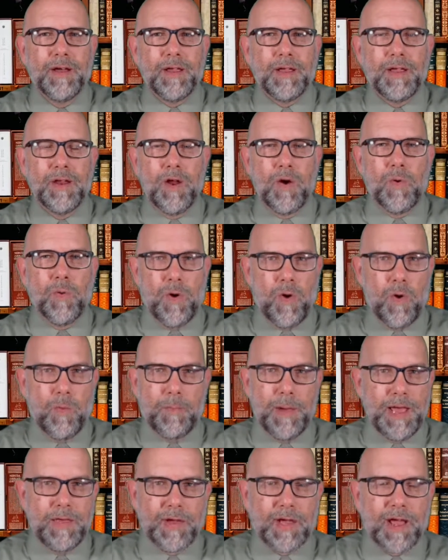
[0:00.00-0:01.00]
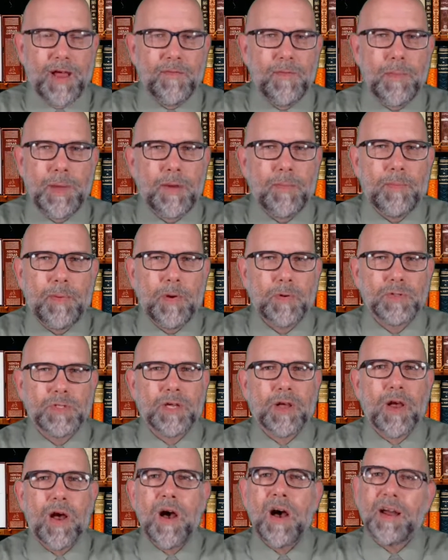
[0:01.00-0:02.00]
obey the government opposed
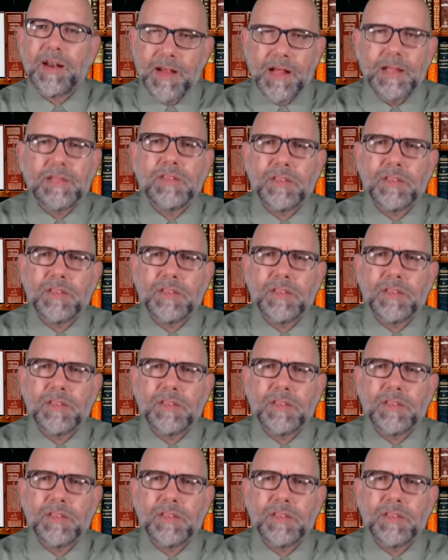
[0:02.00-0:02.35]
to God.